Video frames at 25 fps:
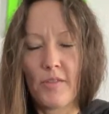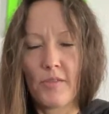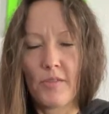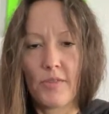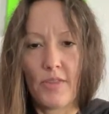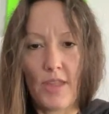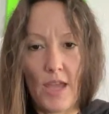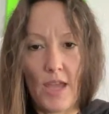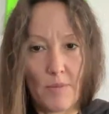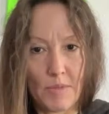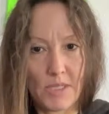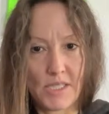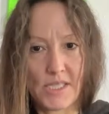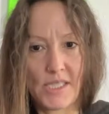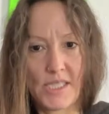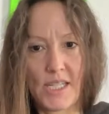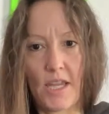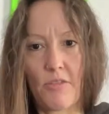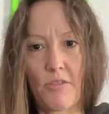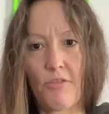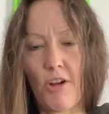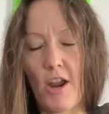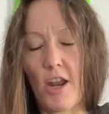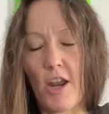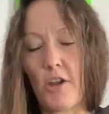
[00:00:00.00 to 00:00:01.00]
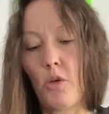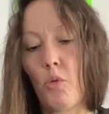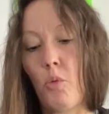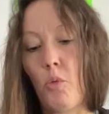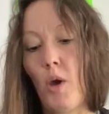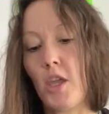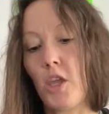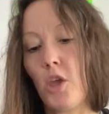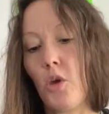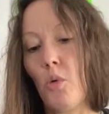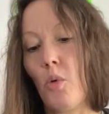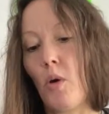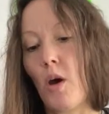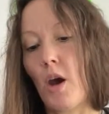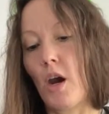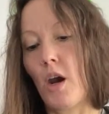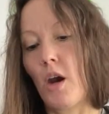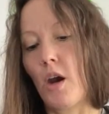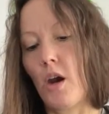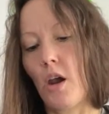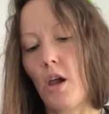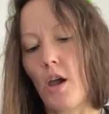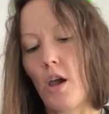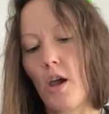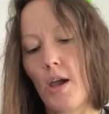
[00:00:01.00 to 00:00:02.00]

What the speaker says: namaste, friend, what you are.